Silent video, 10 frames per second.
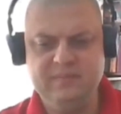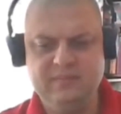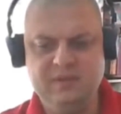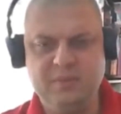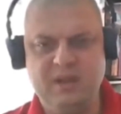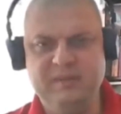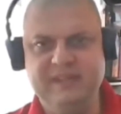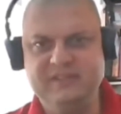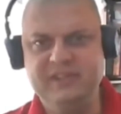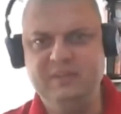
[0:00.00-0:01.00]
you probably
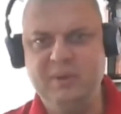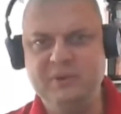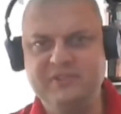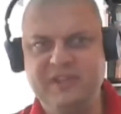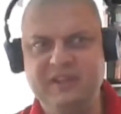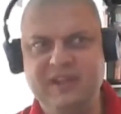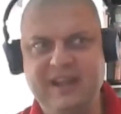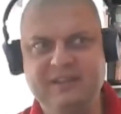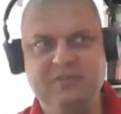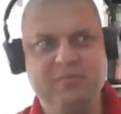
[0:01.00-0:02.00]
had seen a post on, I
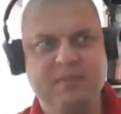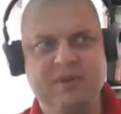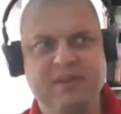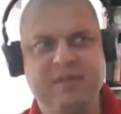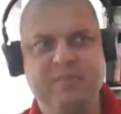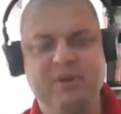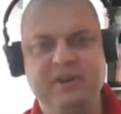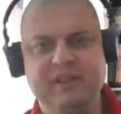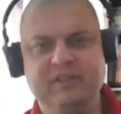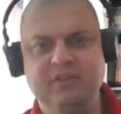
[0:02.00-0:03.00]
don't remember if I put it
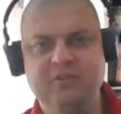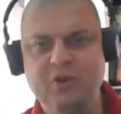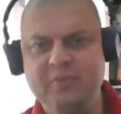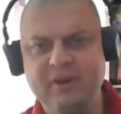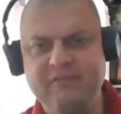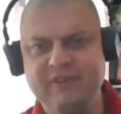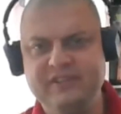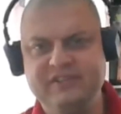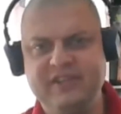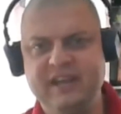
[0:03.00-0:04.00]
in the group or if I
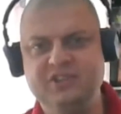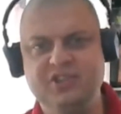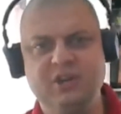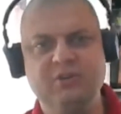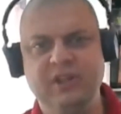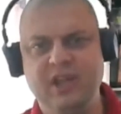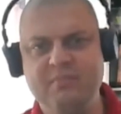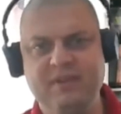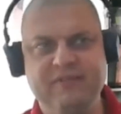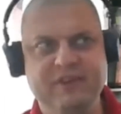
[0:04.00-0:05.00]
just had it generally on
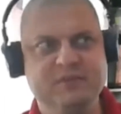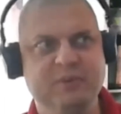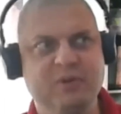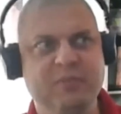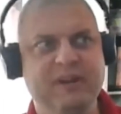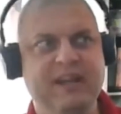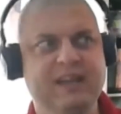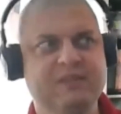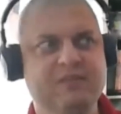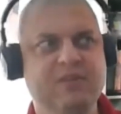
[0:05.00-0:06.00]
my Facebook, but I
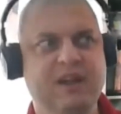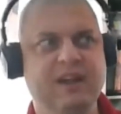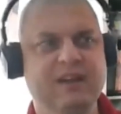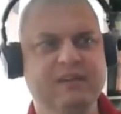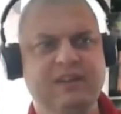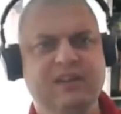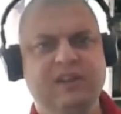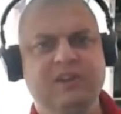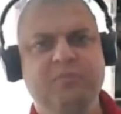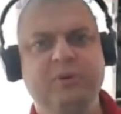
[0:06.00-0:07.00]
had
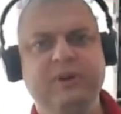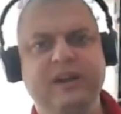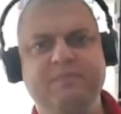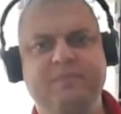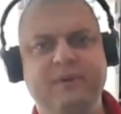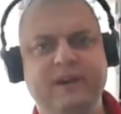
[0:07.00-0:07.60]
put up